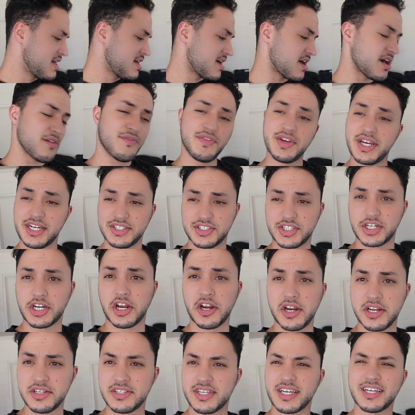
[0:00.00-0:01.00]
If you guys are
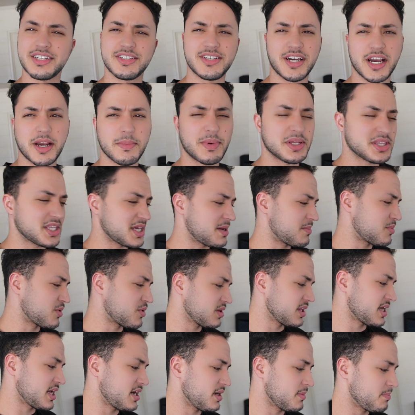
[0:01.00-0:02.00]
curious, I could talk about that
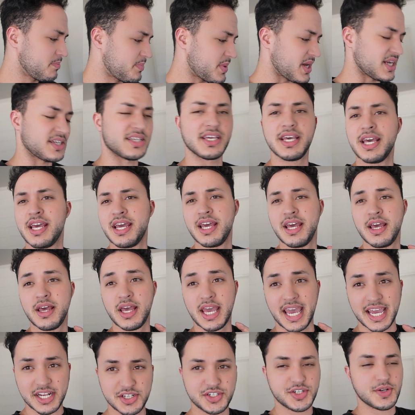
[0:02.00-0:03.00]
later, but
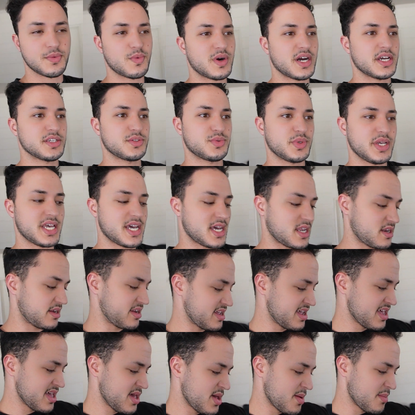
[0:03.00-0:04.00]
engine-wise, we had
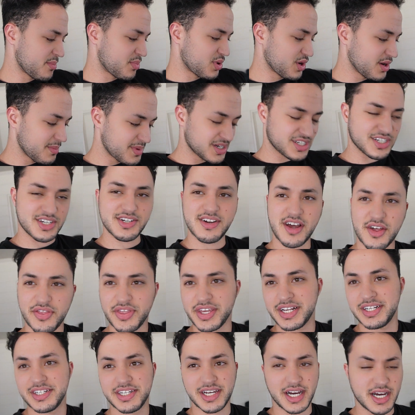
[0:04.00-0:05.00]
pretty much
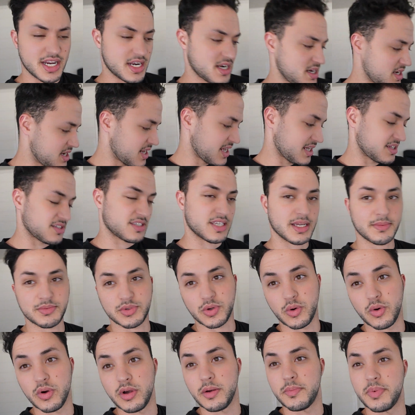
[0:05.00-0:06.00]
nothing done
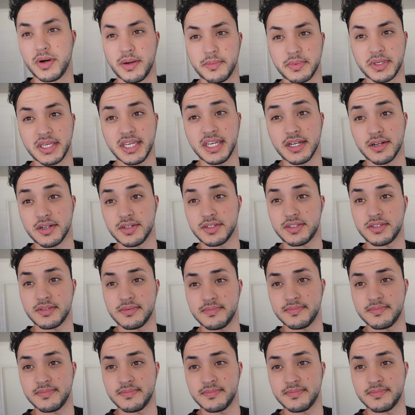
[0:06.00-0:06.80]
except oil pump gears.